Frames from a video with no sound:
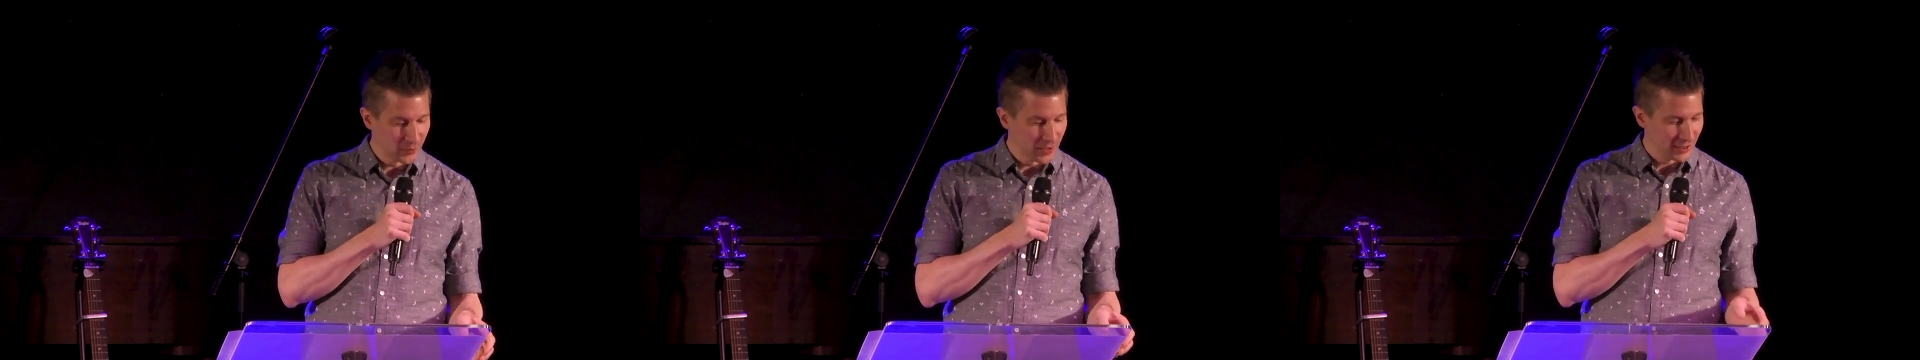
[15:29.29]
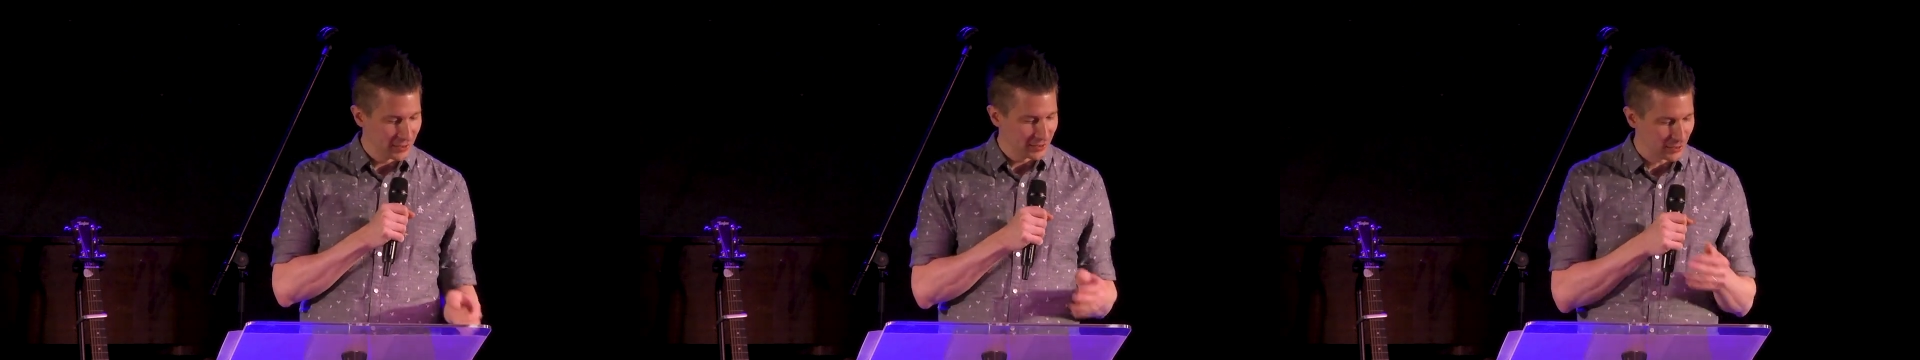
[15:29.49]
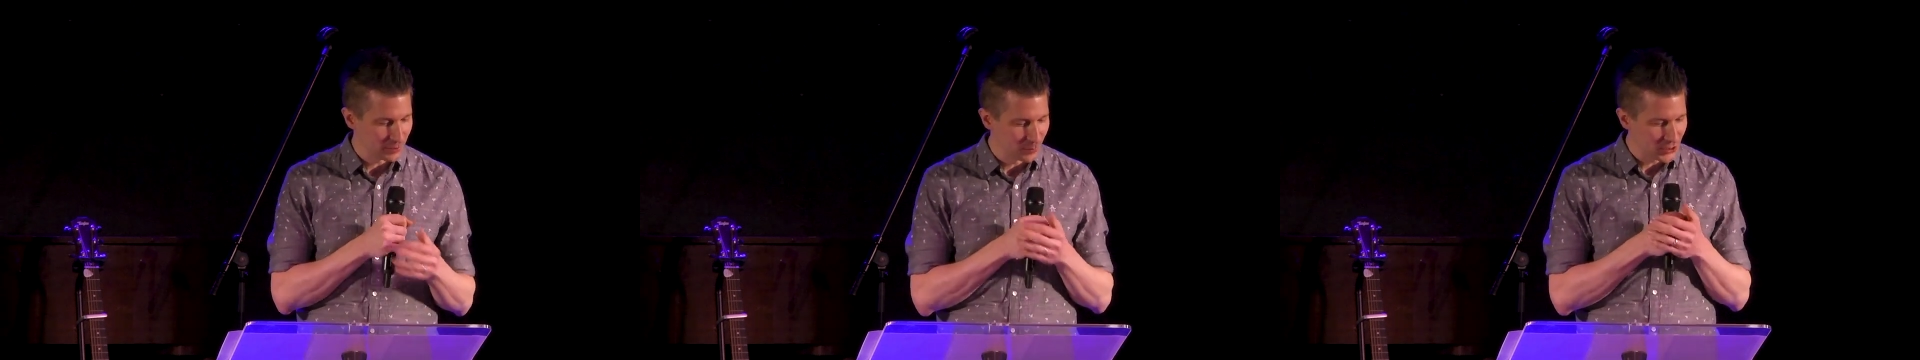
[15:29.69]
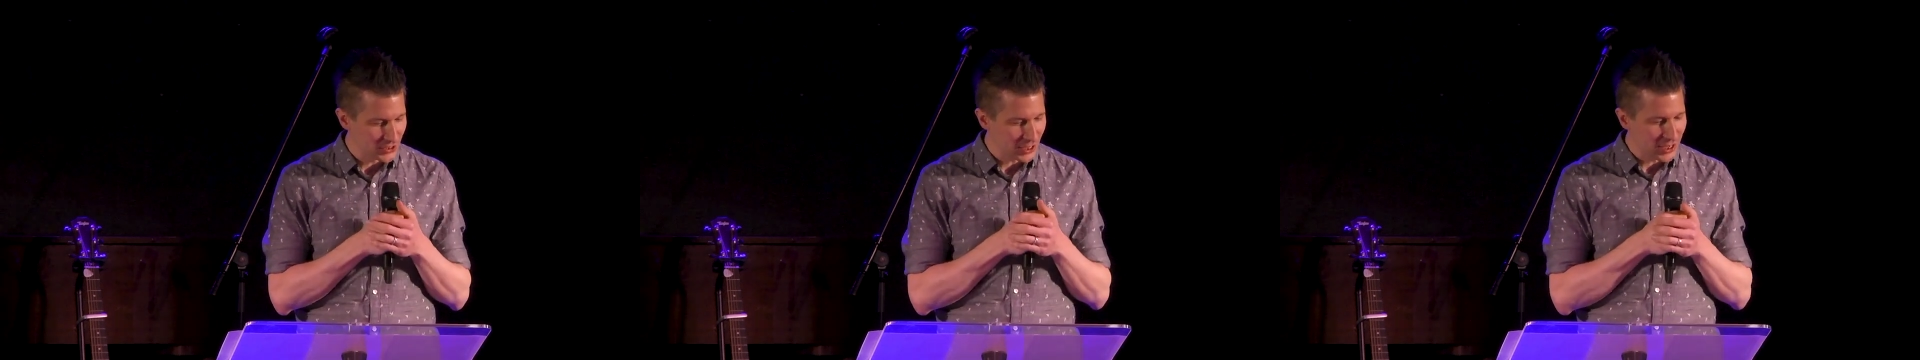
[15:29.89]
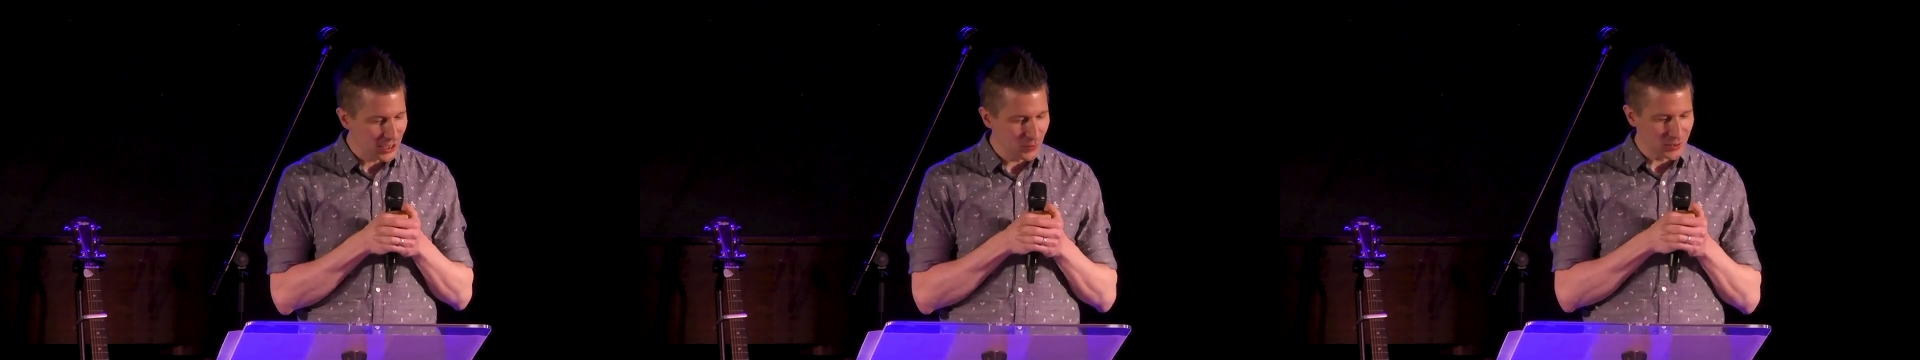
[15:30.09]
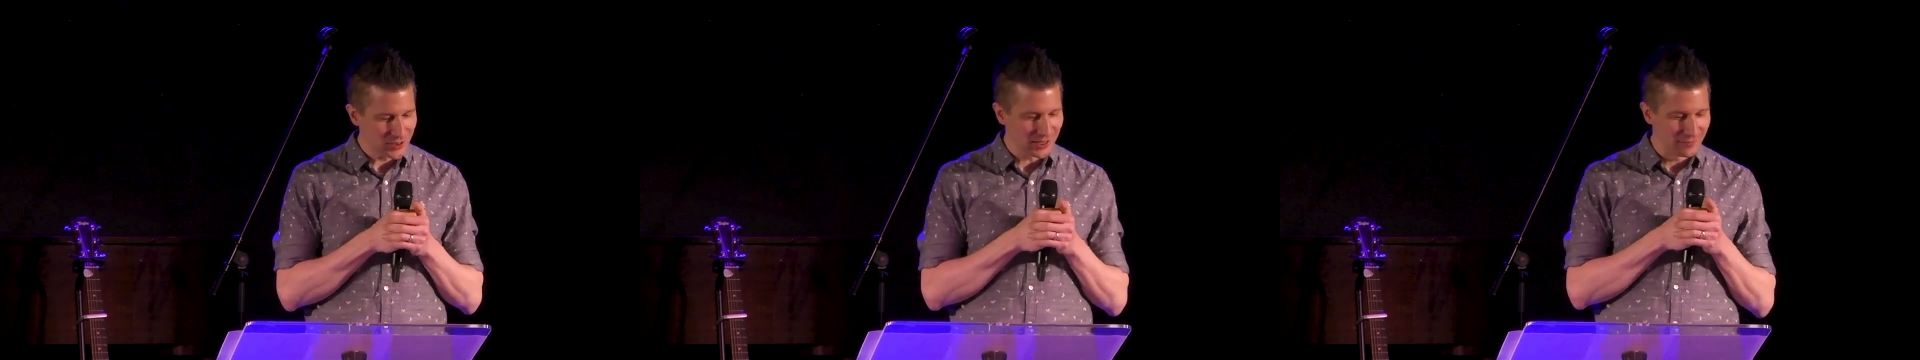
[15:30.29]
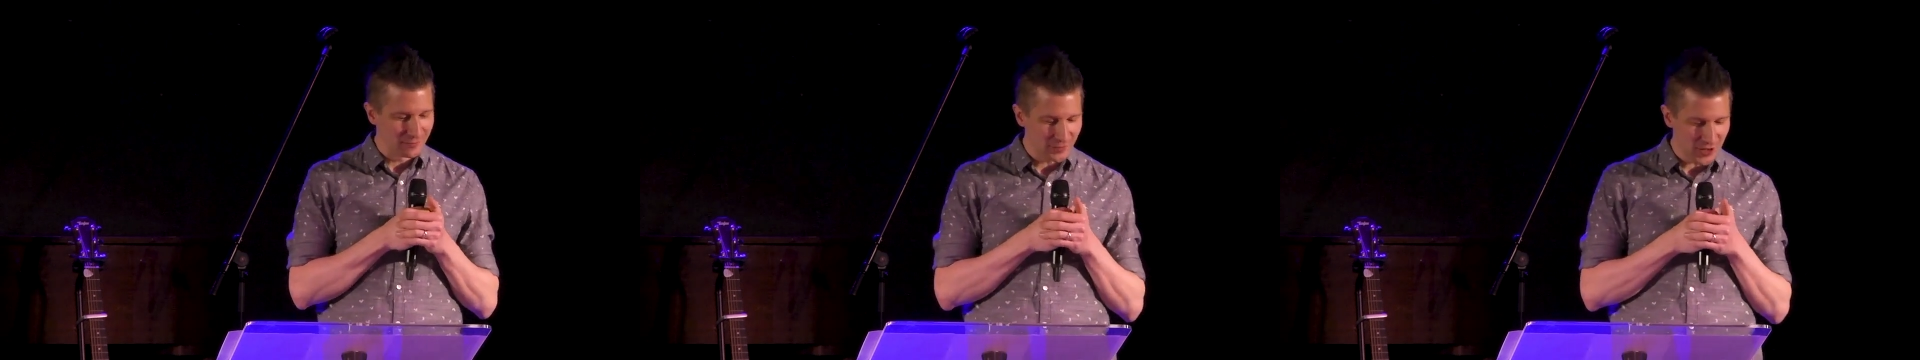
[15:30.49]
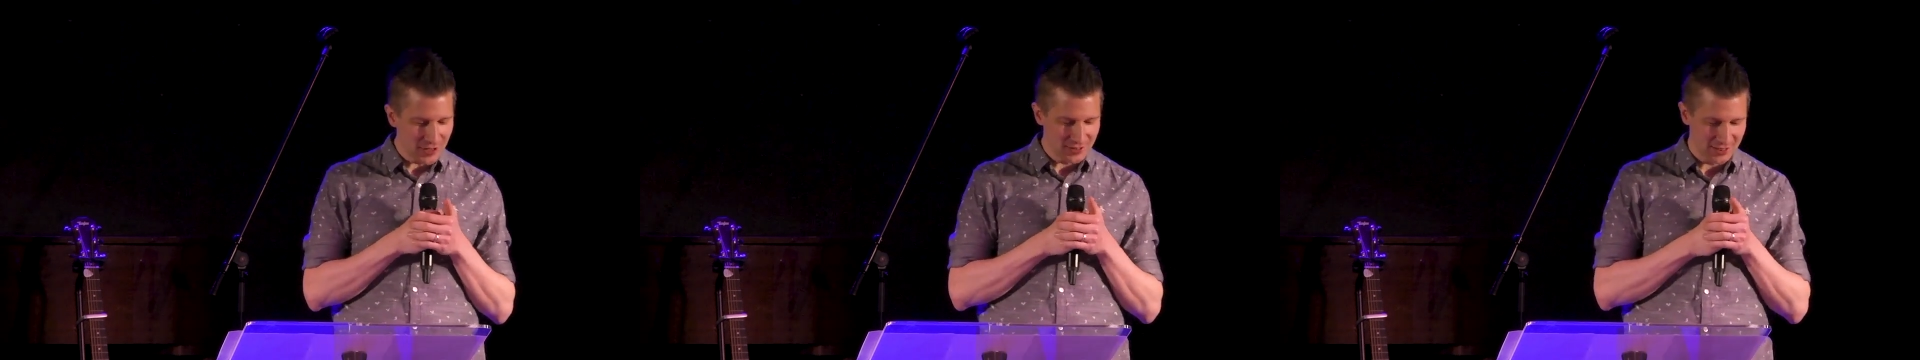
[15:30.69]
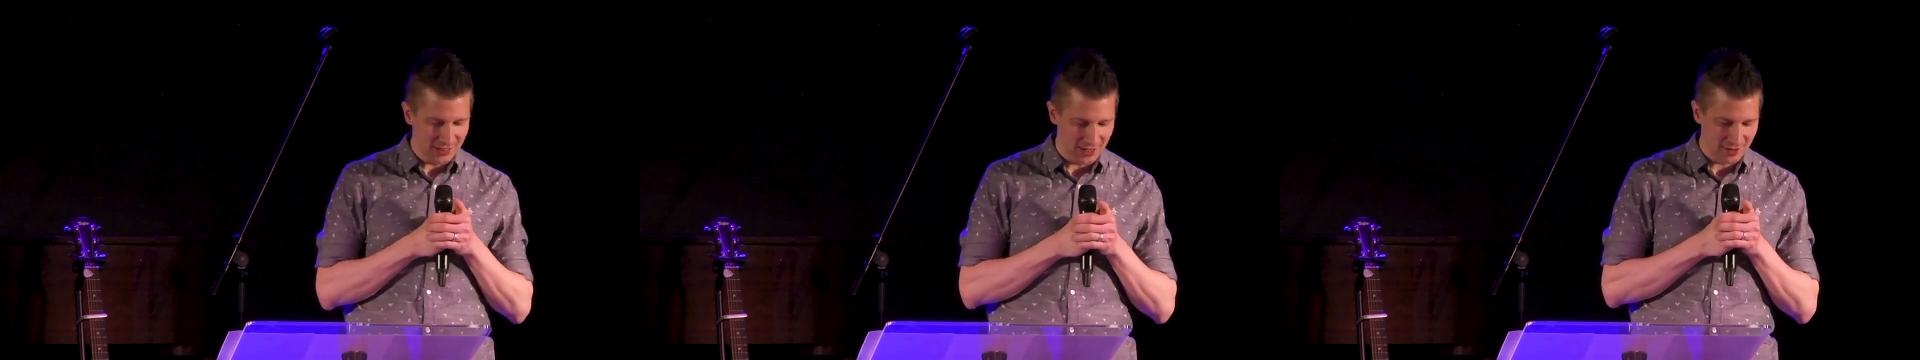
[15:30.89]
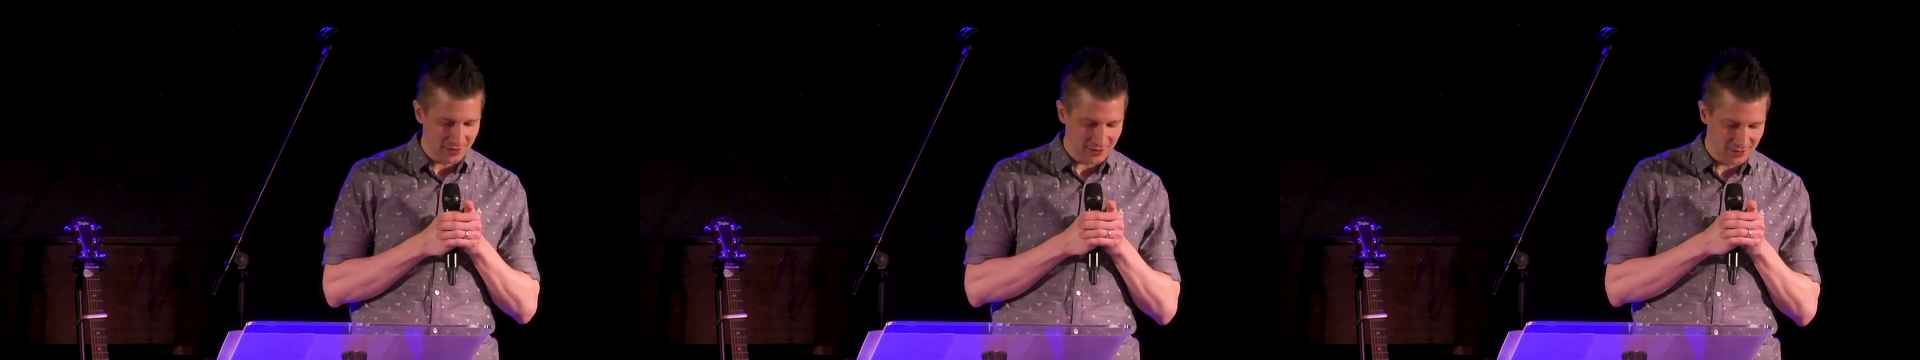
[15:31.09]
he says, Montaigne was
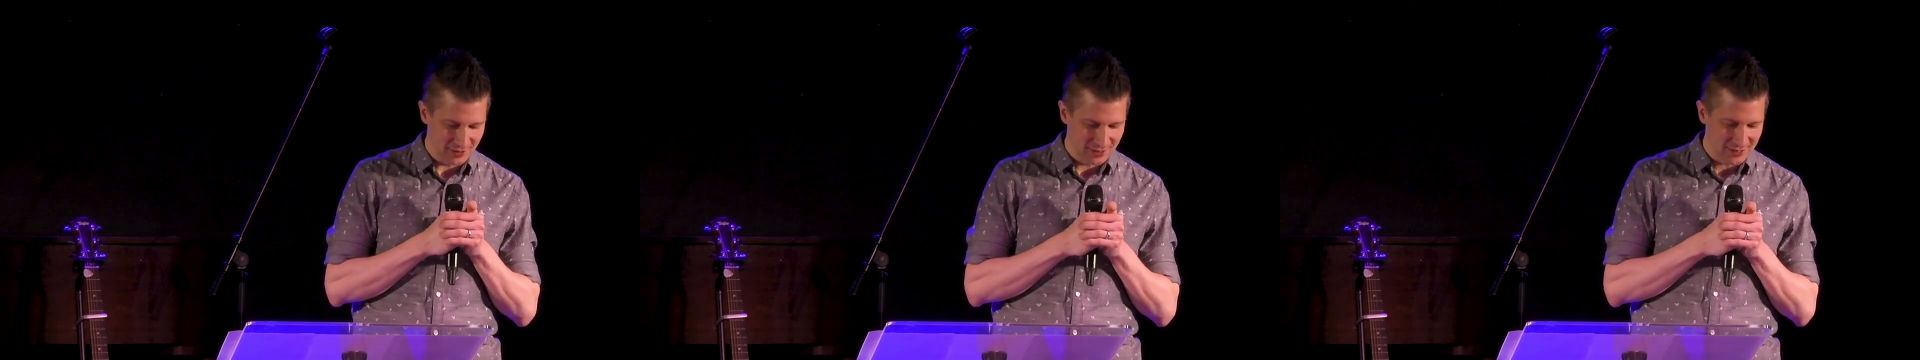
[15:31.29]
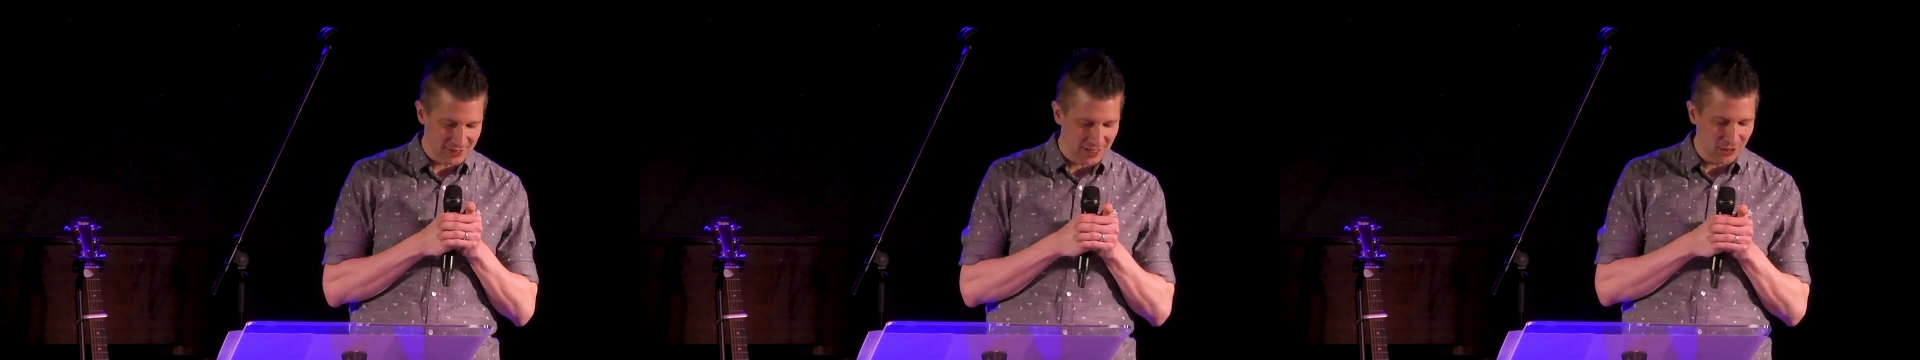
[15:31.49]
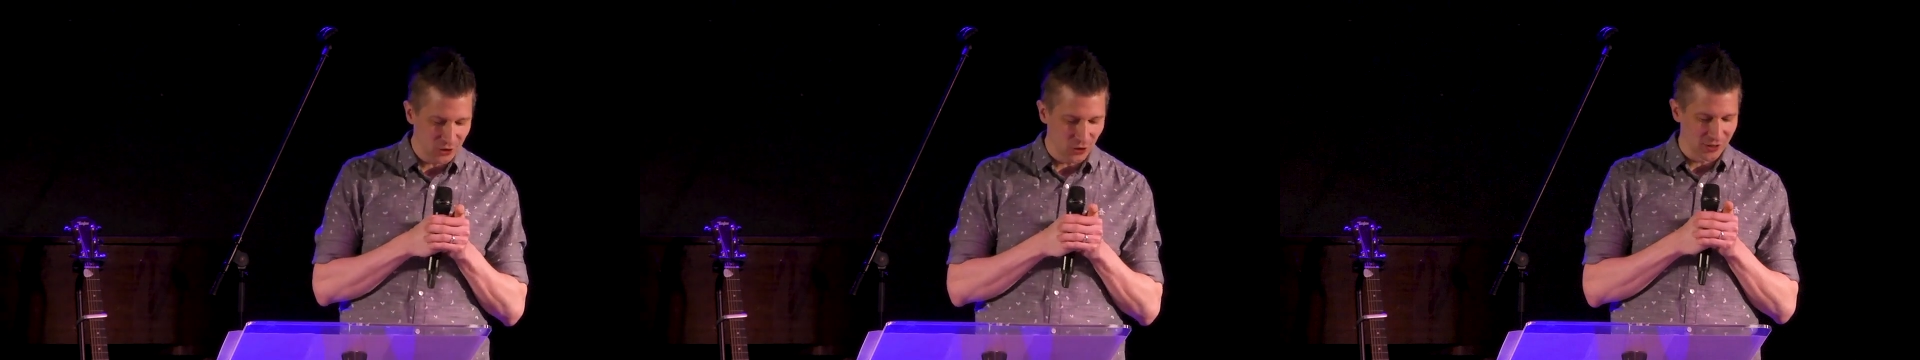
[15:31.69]
inviting us to take